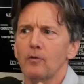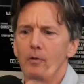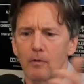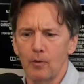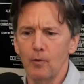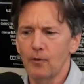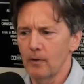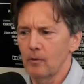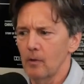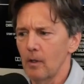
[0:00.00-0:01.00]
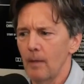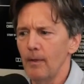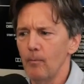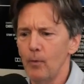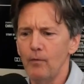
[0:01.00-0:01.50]
just youth took, I
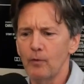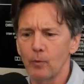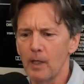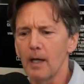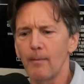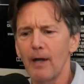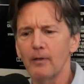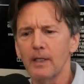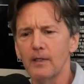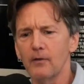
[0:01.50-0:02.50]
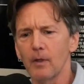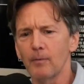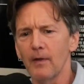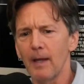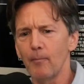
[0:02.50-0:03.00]
mean, the movies were not about kids
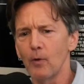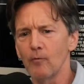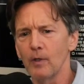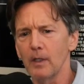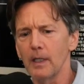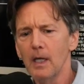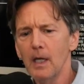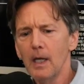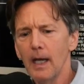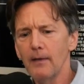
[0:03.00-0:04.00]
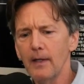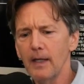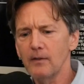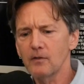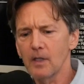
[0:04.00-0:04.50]
up to that point, really. And
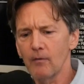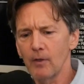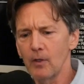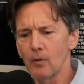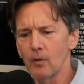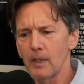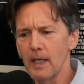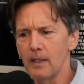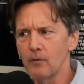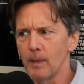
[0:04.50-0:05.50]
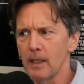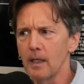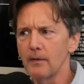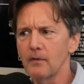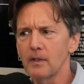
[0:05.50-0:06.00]
then they discovered in the early 80s, my
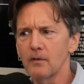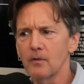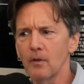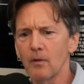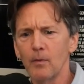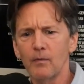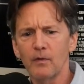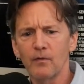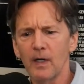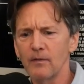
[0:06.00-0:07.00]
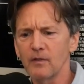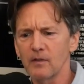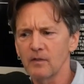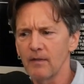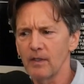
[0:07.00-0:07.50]
God, these kids go to the movies 5,
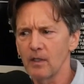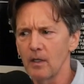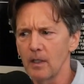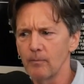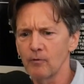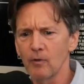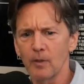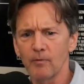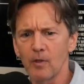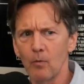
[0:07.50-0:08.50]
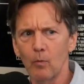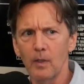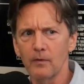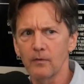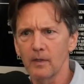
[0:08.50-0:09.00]
6, 7 times. Grown-ups go
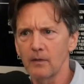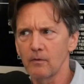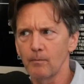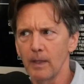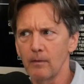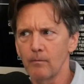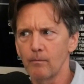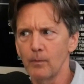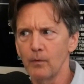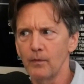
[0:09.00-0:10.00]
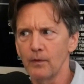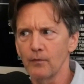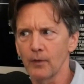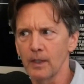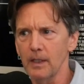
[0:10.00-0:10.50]
once. Let's make
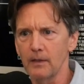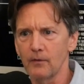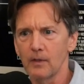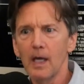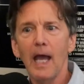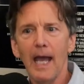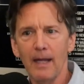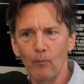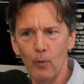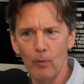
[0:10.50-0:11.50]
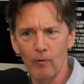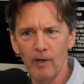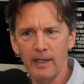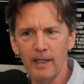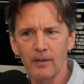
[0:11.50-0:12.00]
movies for kids. And we were
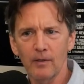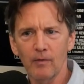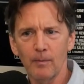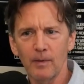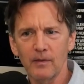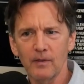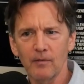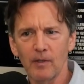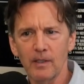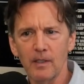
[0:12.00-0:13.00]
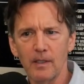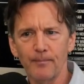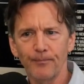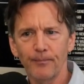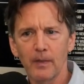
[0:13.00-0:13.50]
right there at the right place at the right
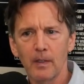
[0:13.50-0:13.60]
time,